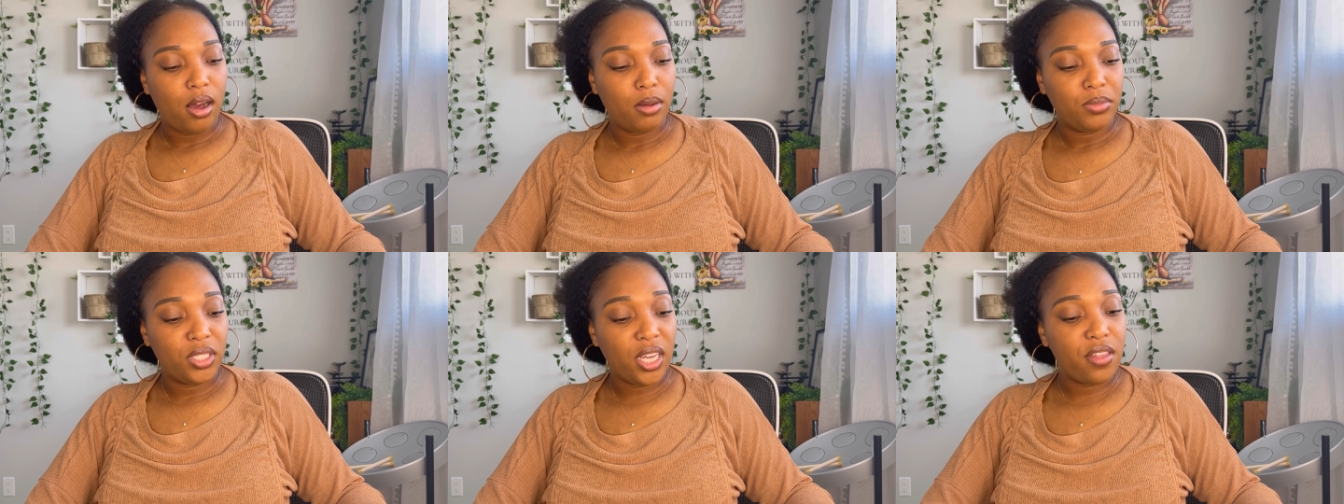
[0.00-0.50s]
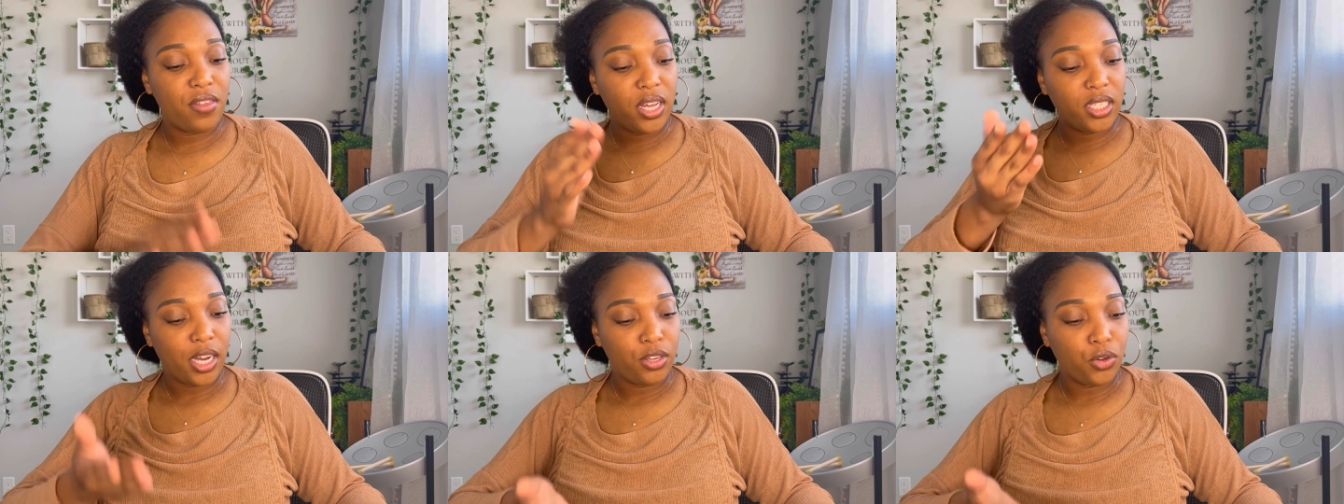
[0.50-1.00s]
say
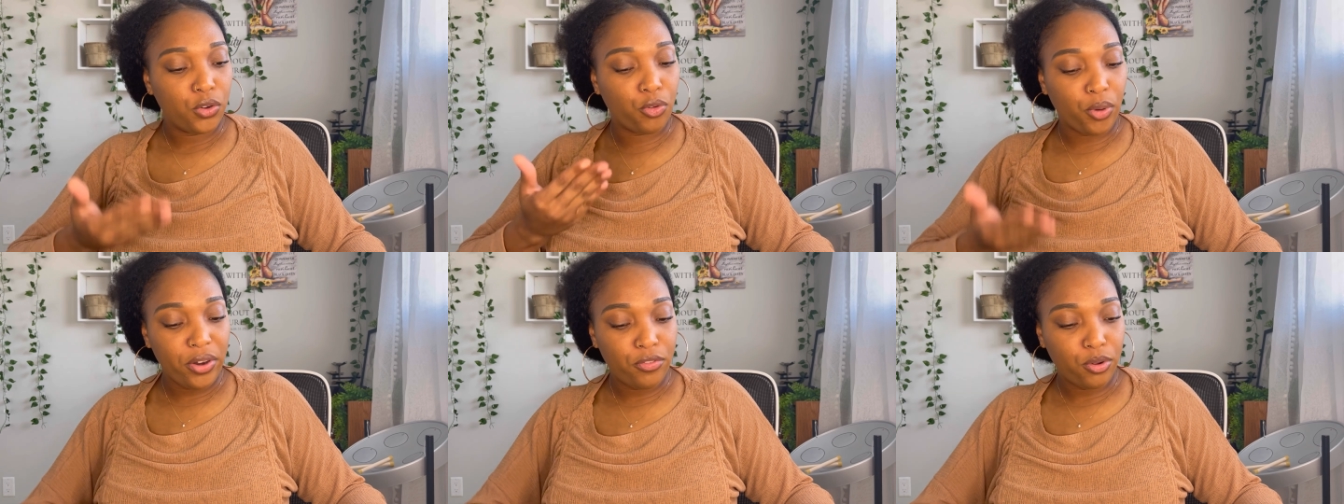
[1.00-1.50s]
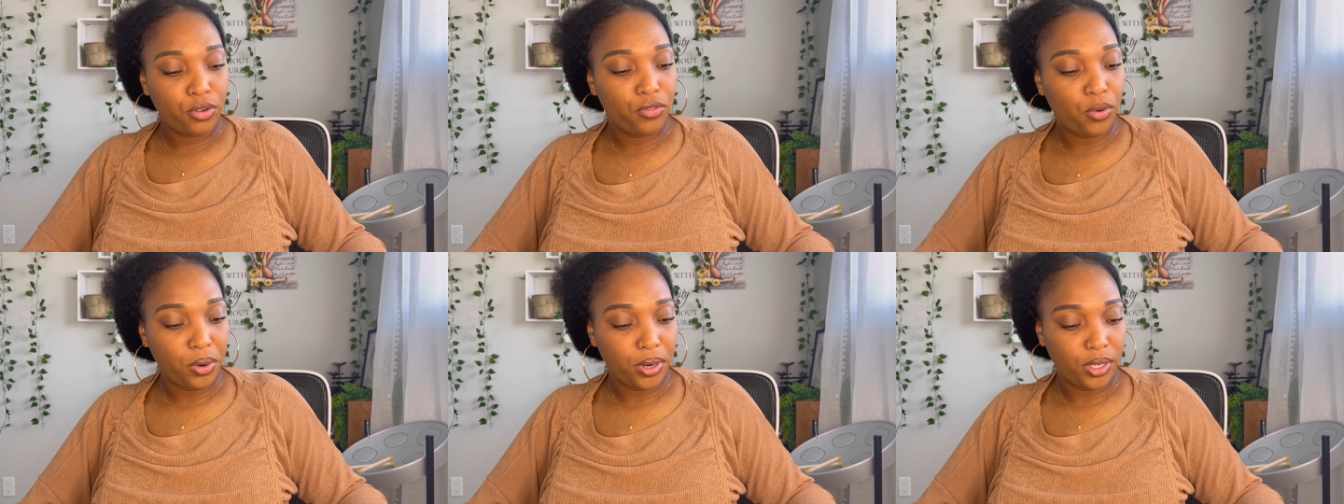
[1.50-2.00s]
things that you're grateful
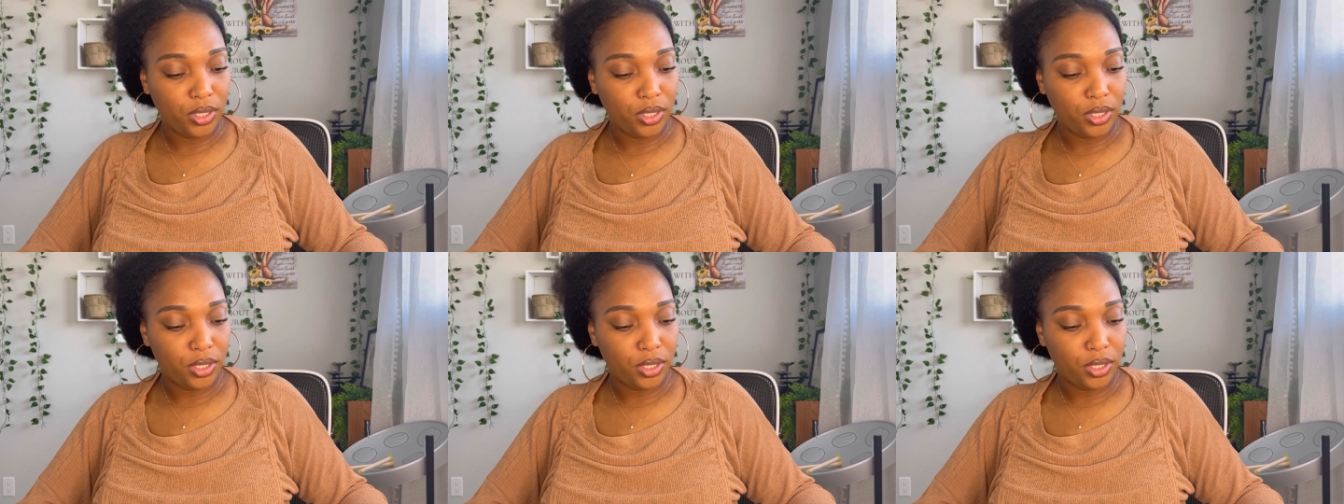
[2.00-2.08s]
for.